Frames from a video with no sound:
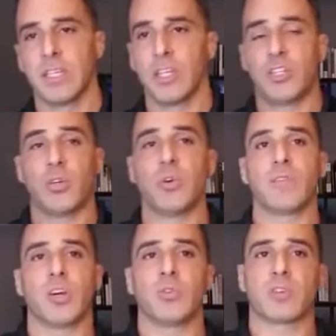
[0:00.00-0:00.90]
2 of
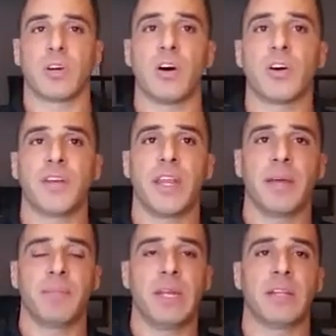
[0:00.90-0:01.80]
those are on
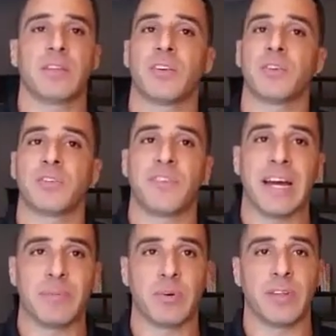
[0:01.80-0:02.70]
net, meaning that there's
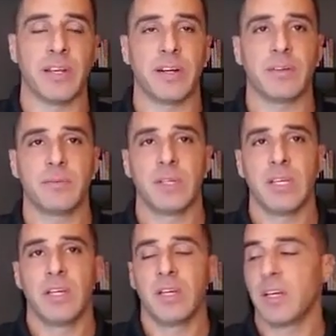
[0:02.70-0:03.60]
fiber there.
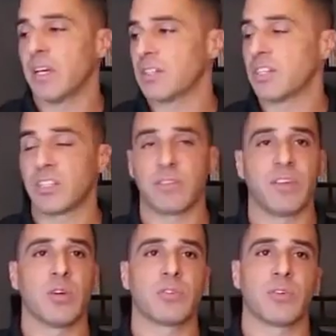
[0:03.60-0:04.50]
6 of
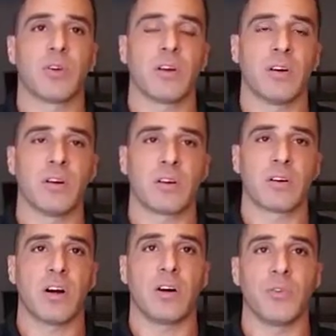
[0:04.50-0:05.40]
those are
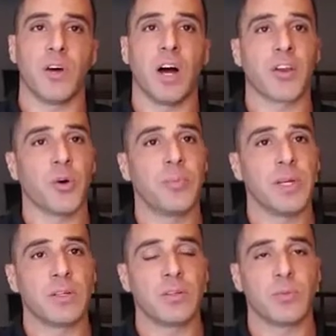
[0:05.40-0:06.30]
called auto
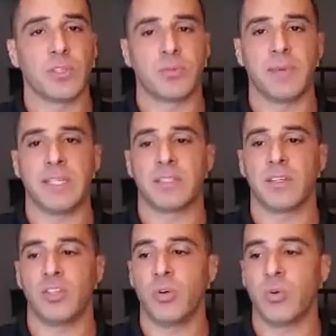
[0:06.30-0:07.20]
build, which means
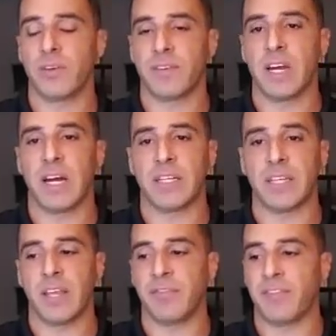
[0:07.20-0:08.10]
that you have got
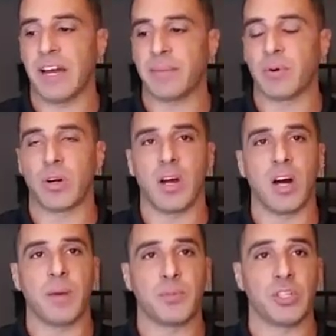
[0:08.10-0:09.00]
a fiber
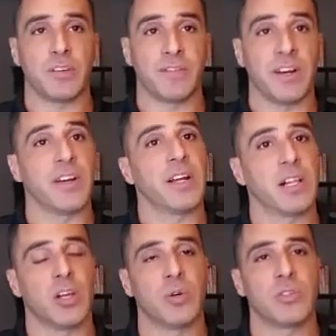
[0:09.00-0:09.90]
option very
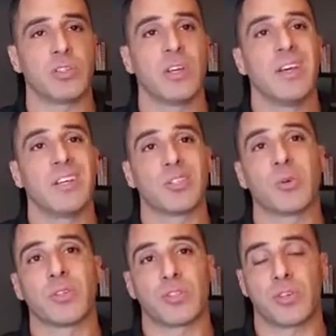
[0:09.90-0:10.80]
close, so
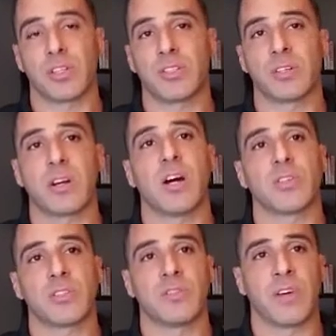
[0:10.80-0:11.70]
construction
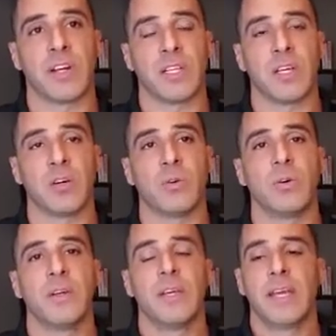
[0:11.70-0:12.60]
cost is very
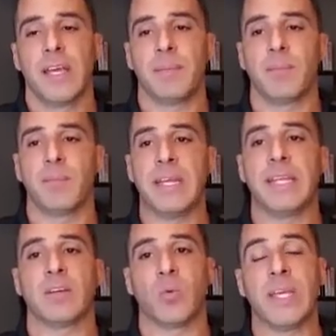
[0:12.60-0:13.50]
low, and
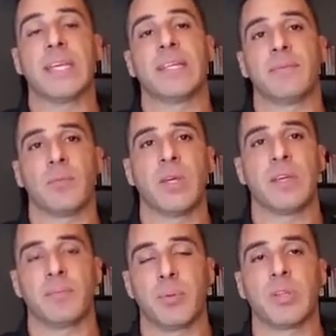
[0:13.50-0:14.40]
meaning that we
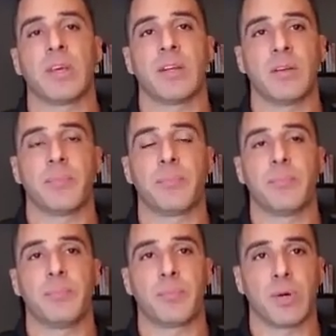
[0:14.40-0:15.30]
can put that into
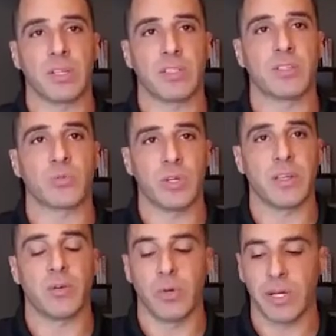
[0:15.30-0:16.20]
process really
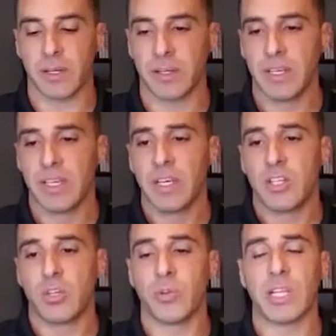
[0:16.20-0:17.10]
quick.
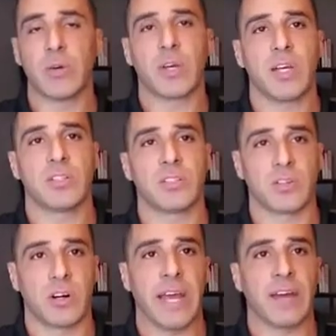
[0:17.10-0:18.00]
2 of the locations
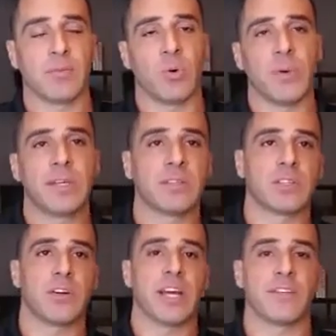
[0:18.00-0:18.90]
are what we
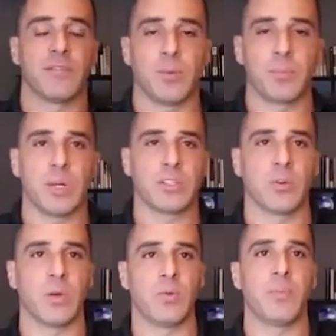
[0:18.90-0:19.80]
consider out of footprint, so
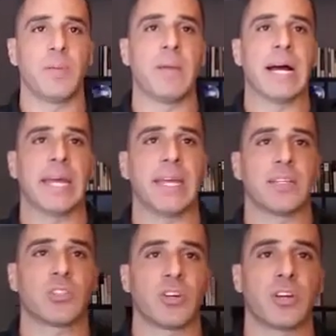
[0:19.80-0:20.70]
we will be buying a
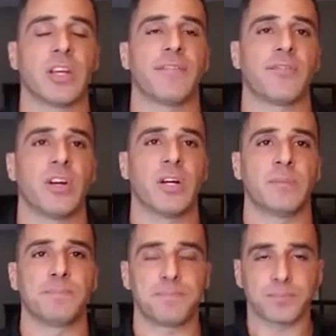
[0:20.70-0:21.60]
circuit
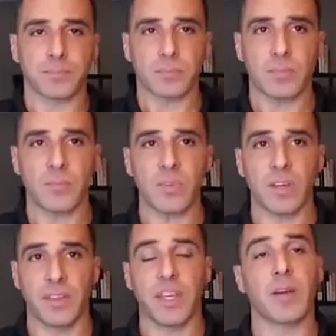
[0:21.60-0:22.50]
from
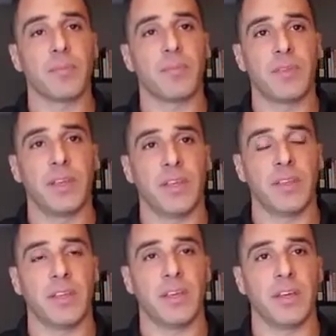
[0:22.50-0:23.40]

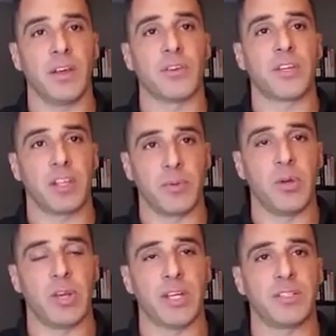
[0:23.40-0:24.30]
the other
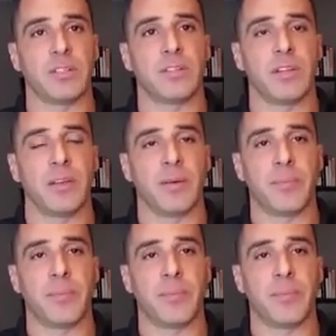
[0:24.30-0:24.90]
telecommunication